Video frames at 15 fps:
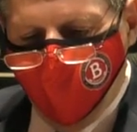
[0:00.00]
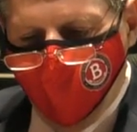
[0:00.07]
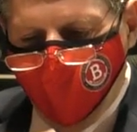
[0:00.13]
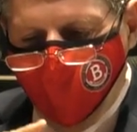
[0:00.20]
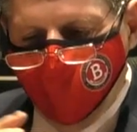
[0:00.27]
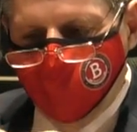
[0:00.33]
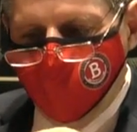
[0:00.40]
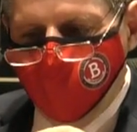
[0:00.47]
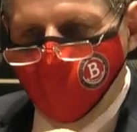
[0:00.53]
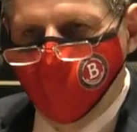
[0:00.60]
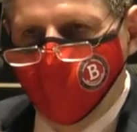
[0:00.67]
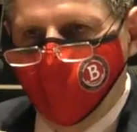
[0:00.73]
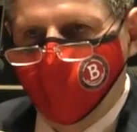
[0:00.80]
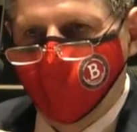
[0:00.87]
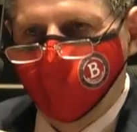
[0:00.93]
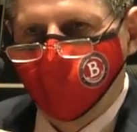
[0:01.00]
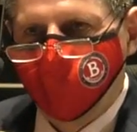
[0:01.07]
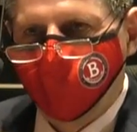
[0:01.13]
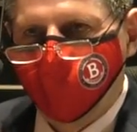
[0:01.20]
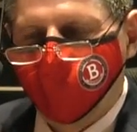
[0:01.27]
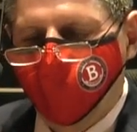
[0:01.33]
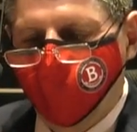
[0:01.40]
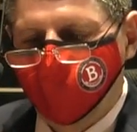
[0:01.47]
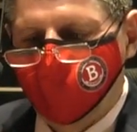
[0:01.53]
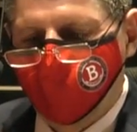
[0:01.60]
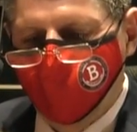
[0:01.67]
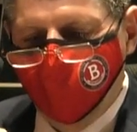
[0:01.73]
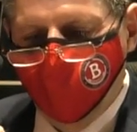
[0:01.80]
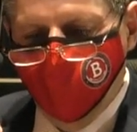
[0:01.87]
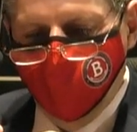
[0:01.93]
this year,
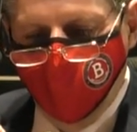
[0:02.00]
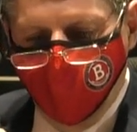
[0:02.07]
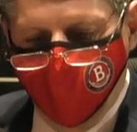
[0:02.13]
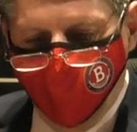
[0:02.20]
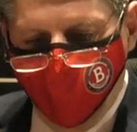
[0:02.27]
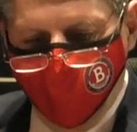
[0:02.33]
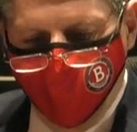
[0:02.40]
fortunately, we have